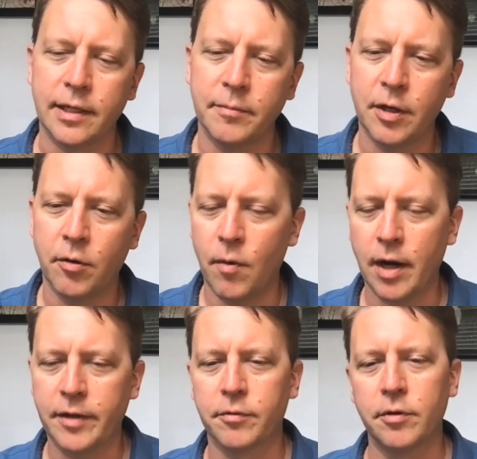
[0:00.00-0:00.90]
And I'm going to
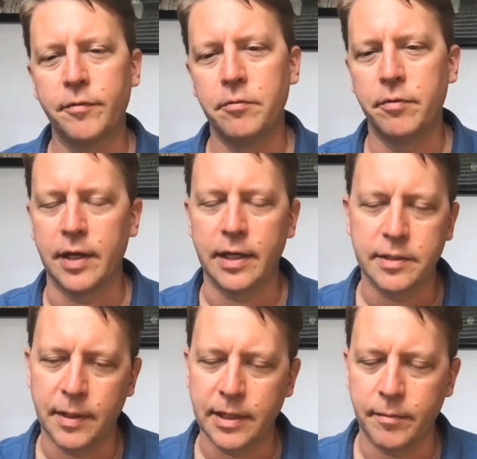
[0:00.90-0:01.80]
walk through a few
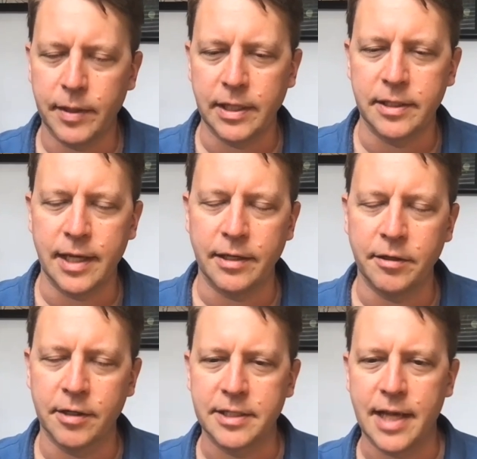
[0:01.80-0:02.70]
things, might not be
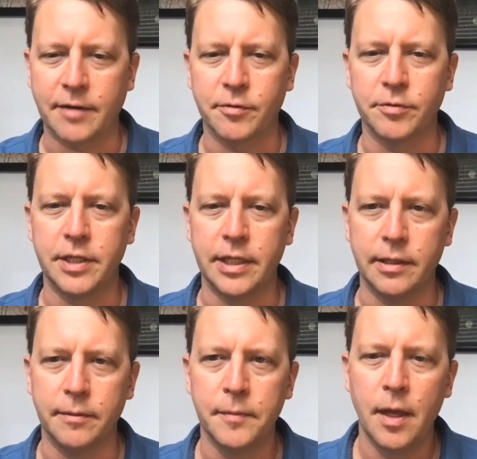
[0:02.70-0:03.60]
your exact
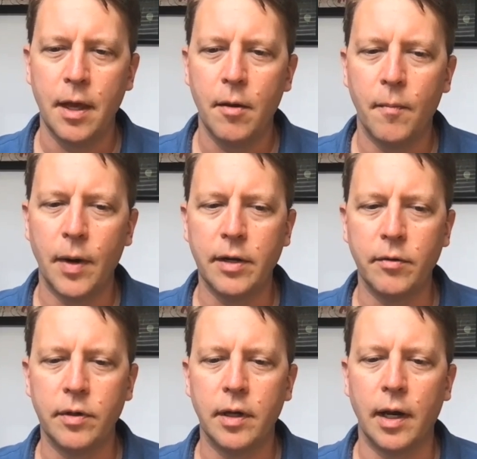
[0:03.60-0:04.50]
routine, but
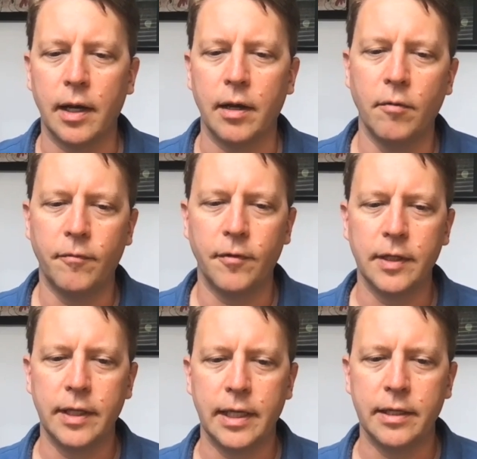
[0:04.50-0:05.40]
it
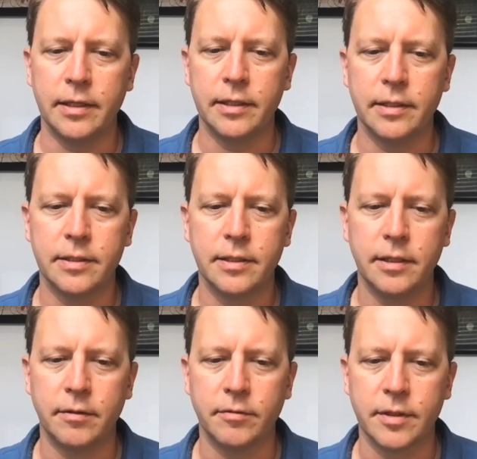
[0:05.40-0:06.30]
hopefully is,
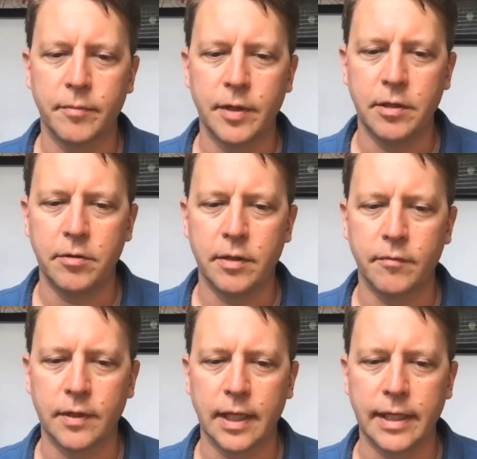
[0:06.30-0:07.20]
something you
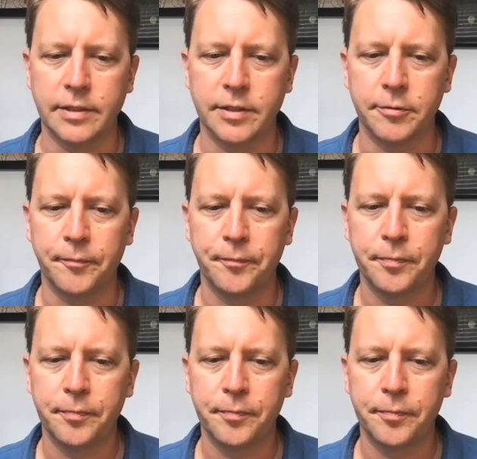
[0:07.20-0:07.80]
can relate to.